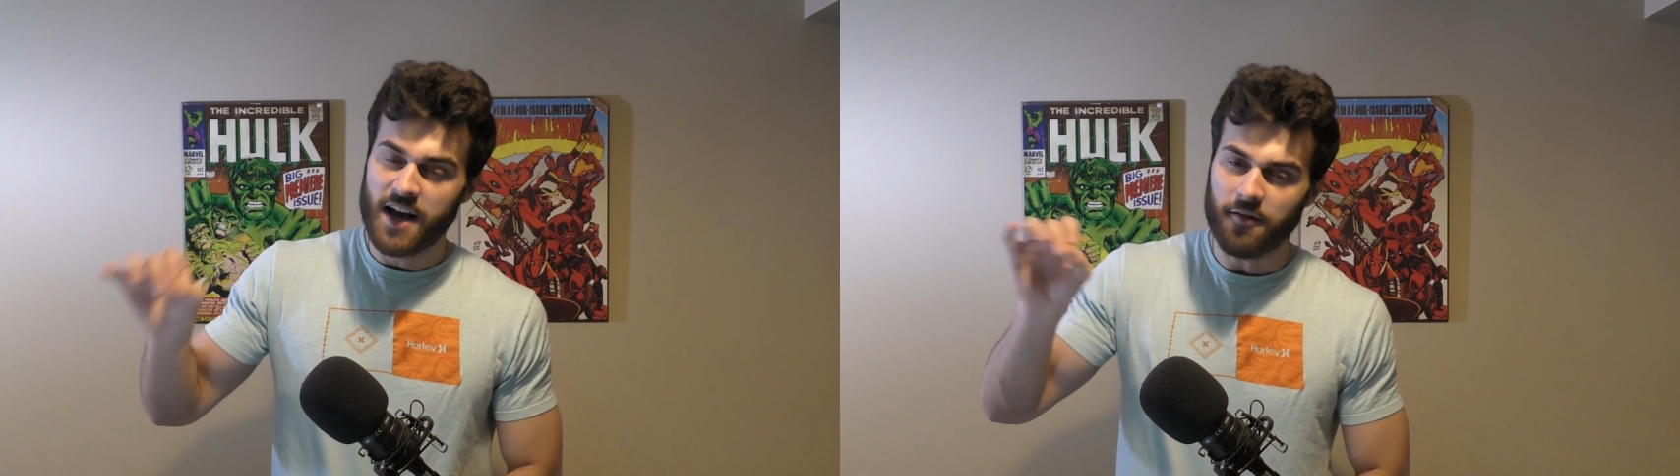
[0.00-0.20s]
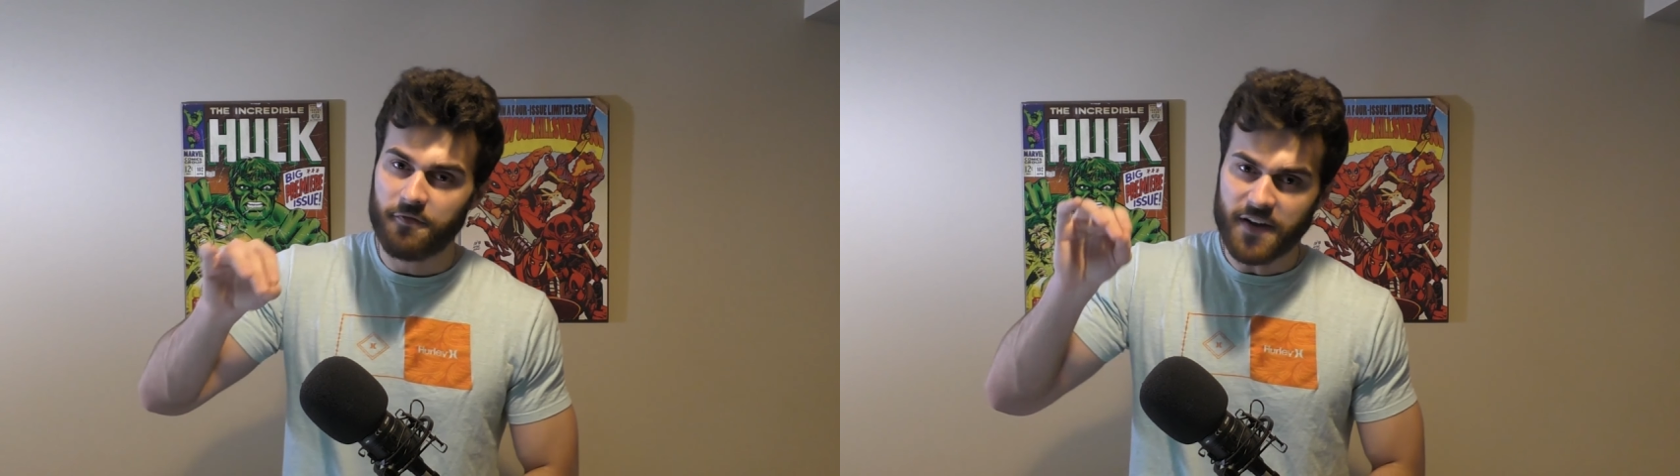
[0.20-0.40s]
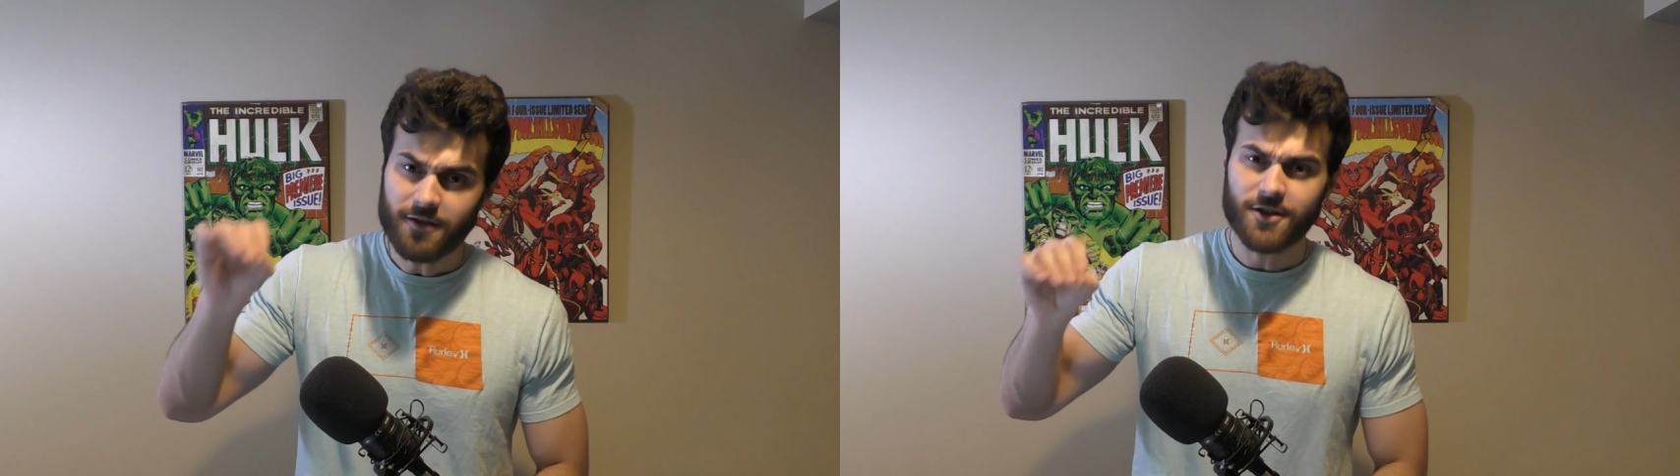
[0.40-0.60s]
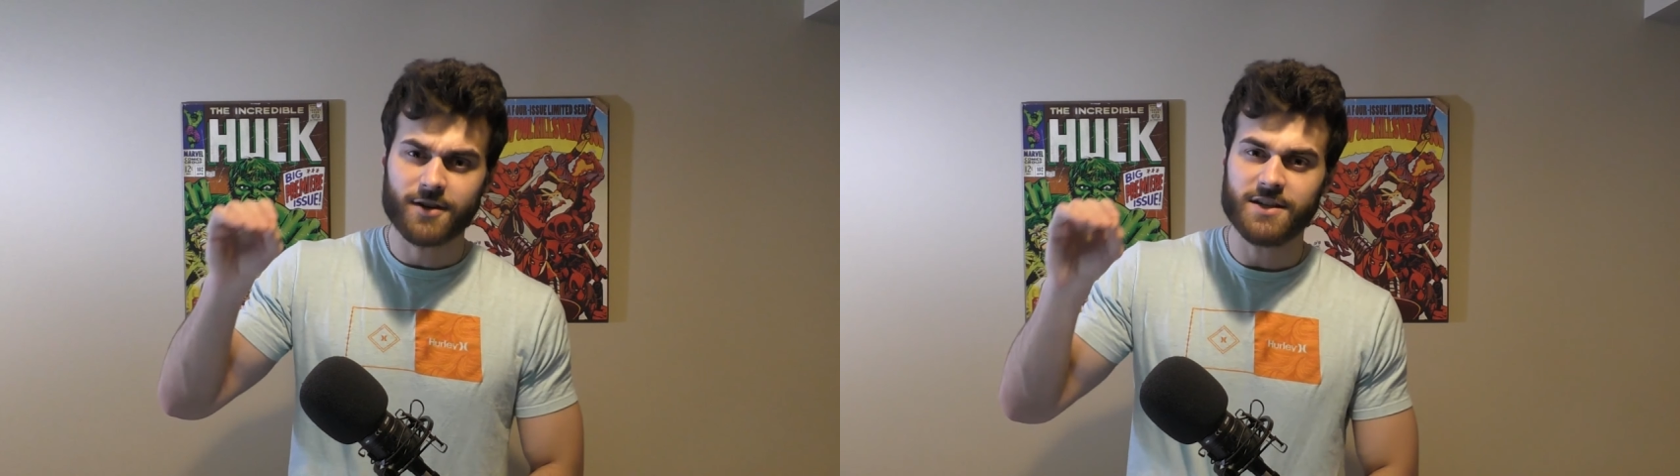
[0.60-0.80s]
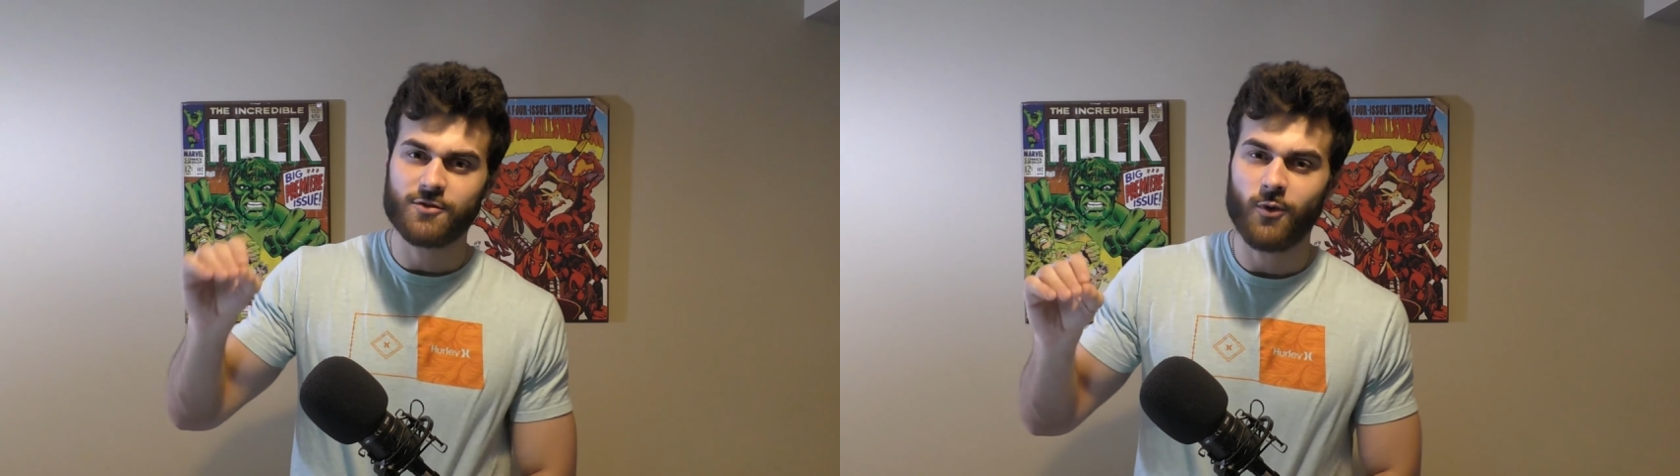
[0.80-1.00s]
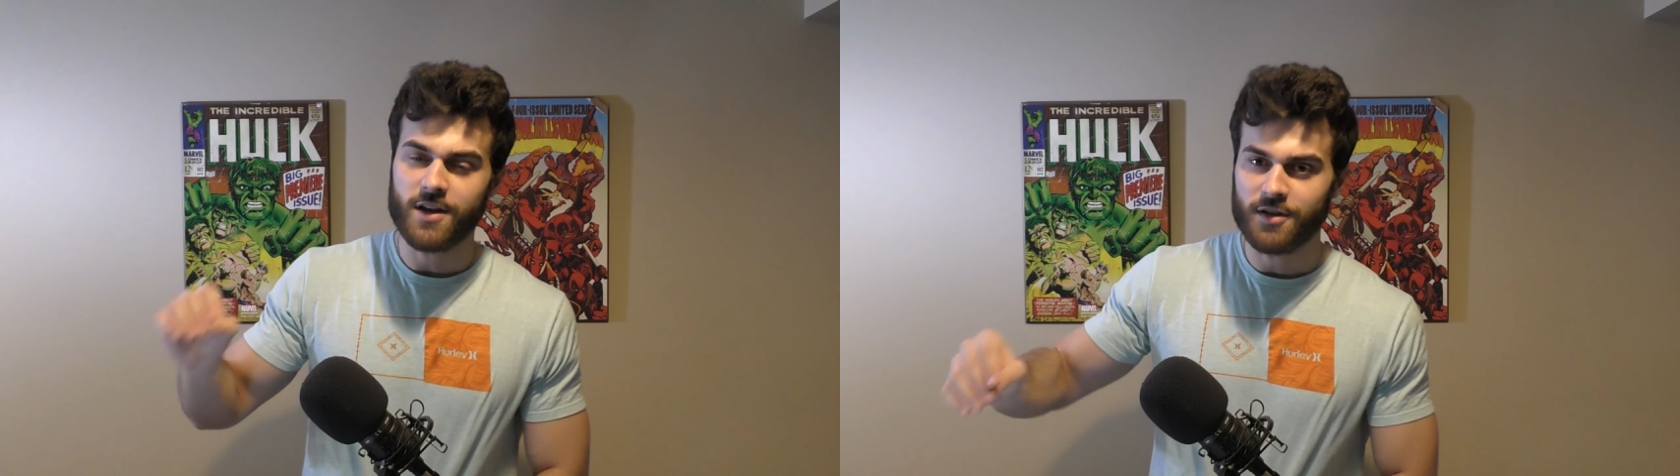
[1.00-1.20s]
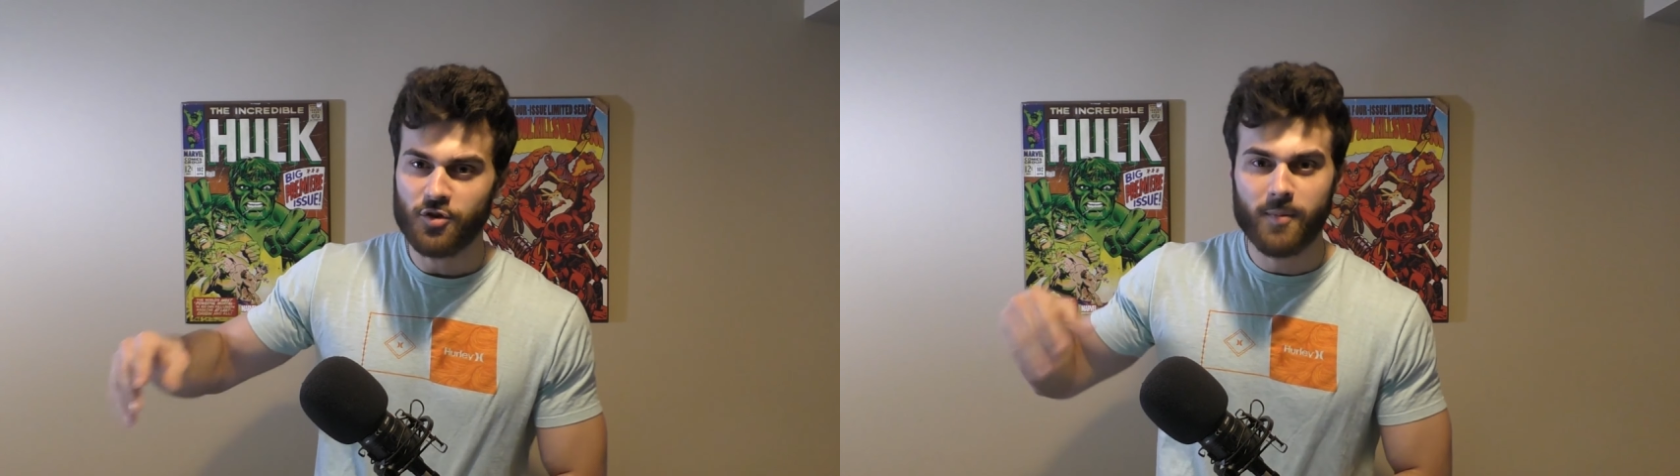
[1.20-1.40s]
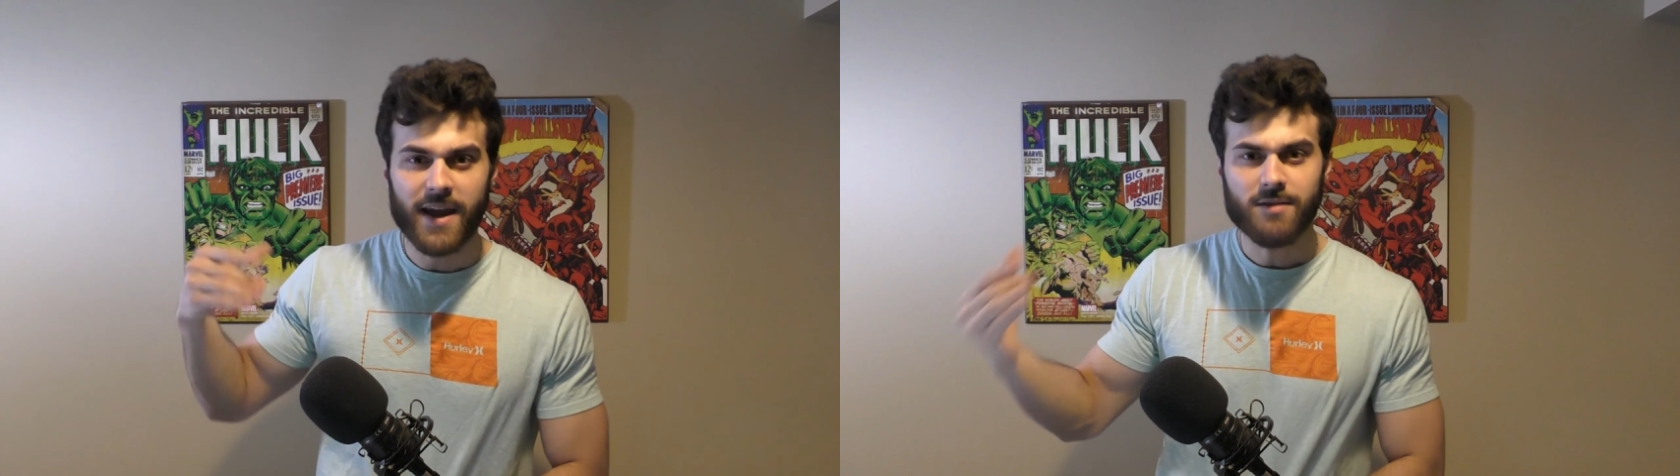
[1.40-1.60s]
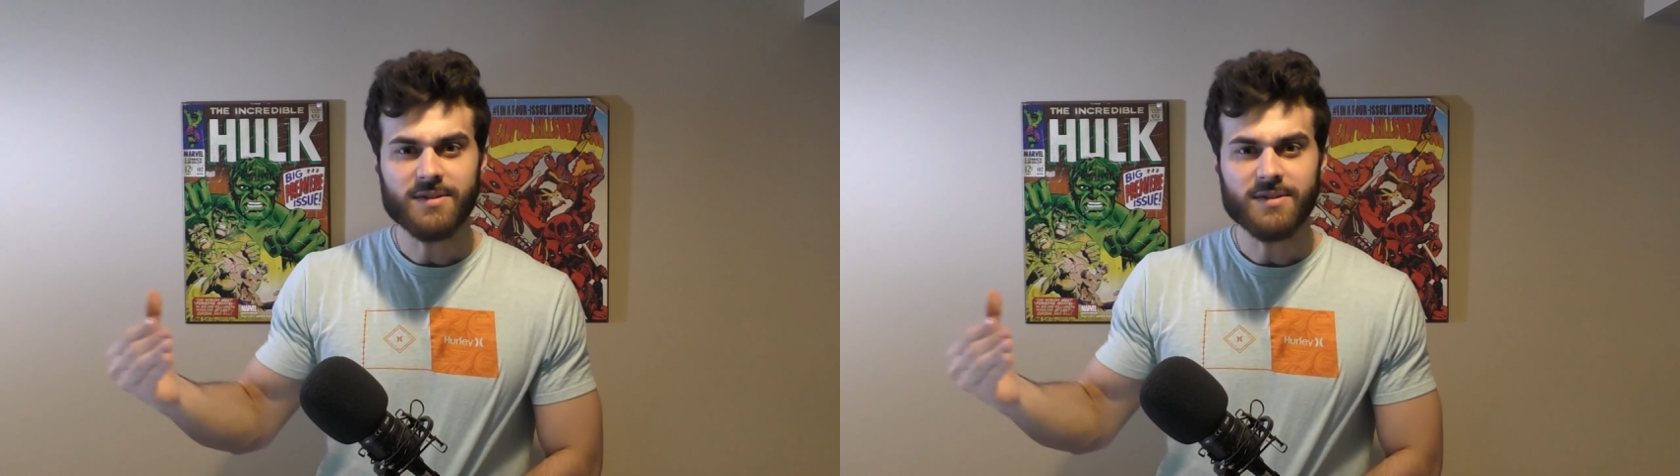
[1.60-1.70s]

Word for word: A failure is when you made a